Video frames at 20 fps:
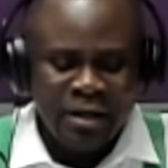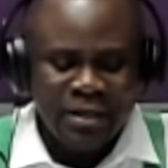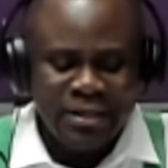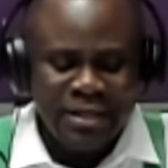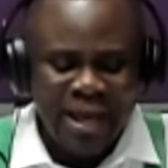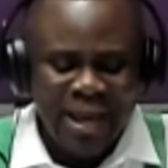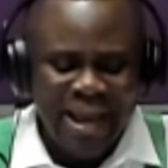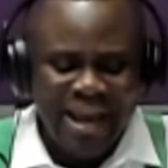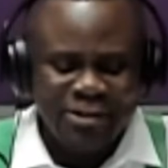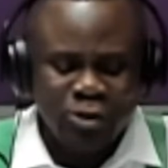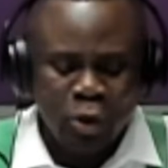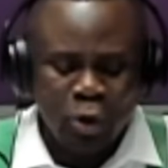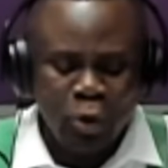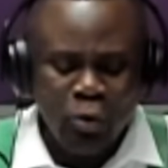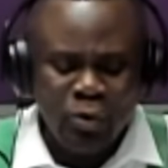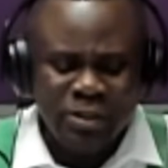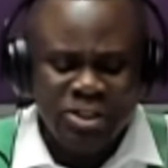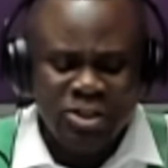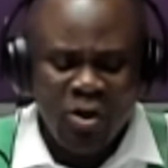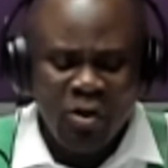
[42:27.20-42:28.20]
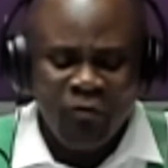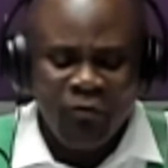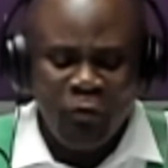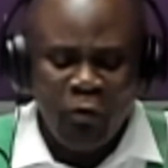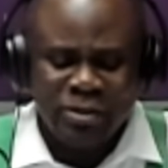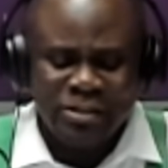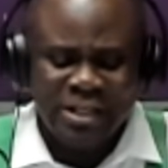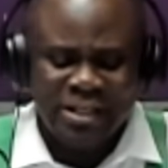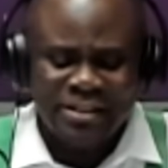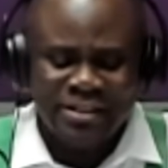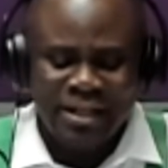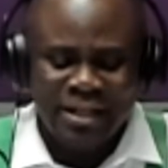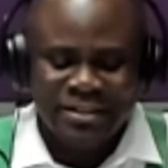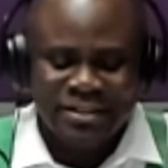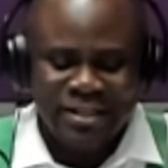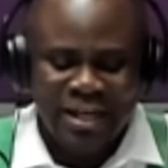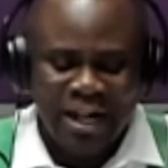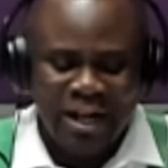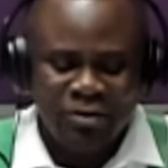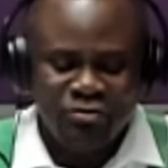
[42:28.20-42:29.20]
The exclusion of voters in the
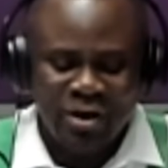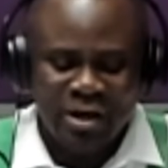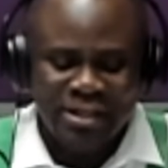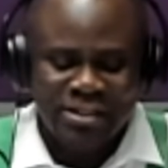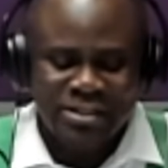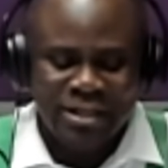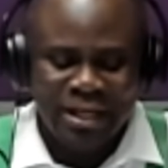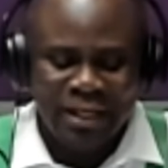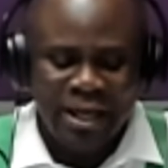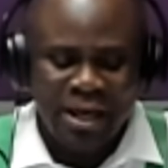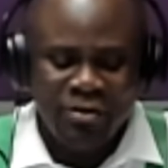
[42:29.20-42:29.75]
SAL traditional